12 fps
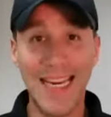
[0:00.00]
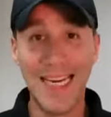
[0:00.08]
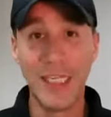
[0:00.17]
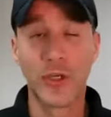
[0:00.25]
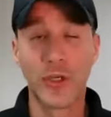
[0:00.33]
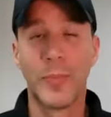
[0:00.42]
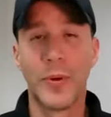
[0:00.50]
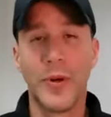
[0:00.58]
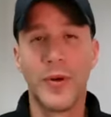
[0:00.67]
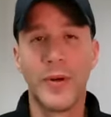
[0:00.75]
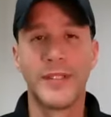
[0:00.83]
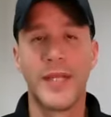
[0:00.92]

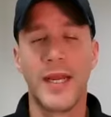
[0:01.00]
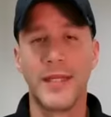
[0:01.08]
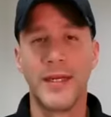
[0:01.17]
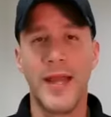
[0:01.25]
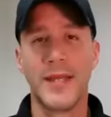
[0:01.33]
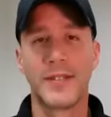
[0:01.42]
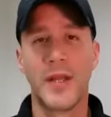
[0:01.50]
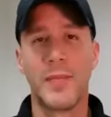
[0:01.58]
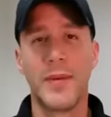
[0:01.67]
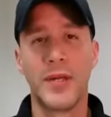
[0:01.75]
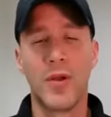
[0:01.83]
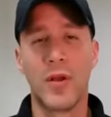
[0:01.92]
intrapreneur inside the guy's
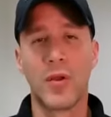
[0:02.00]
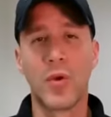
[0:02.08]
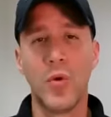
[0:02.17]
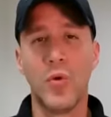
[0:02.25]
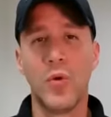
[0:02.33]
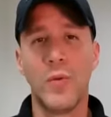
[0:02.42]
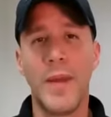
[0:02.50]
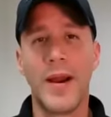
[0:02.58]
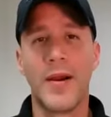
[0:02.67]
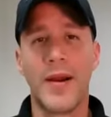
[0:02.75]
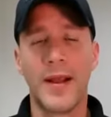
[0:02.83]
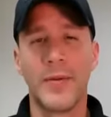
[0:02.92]
company called Cool
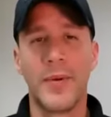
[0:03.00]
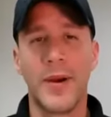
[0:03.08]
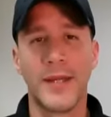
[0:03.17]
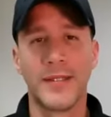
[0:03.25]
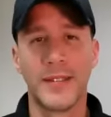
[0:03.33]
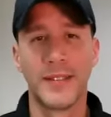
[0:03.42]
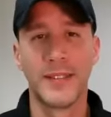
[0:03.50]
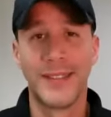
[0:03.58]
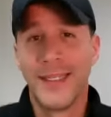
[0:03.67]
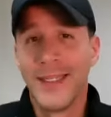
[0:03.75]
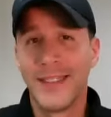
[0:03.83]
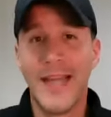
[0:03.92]
Bear Enterprises. And
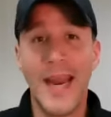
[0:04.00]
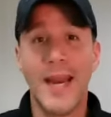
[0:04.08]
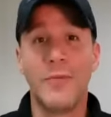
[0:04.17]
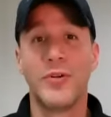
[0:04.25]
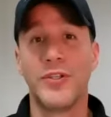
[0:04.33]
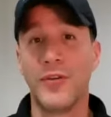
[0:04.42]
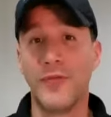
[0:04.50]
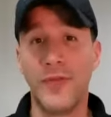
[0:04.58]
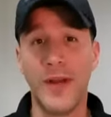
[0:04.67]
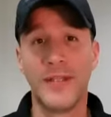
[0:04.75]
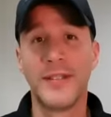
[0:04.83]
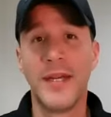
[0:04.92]
to this day, we're still
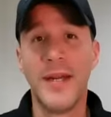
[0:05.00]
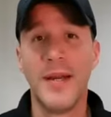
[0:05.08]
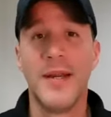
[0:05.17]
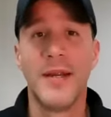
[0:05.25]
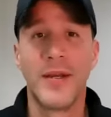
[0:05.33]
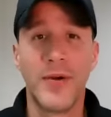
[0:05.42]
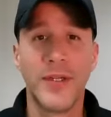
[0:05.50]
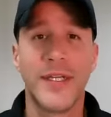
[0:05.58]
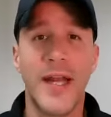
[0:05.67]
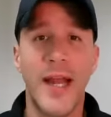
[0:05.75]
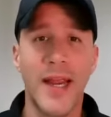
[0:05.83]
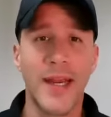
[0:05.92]
friends, Chris
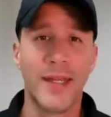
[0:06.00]
and I.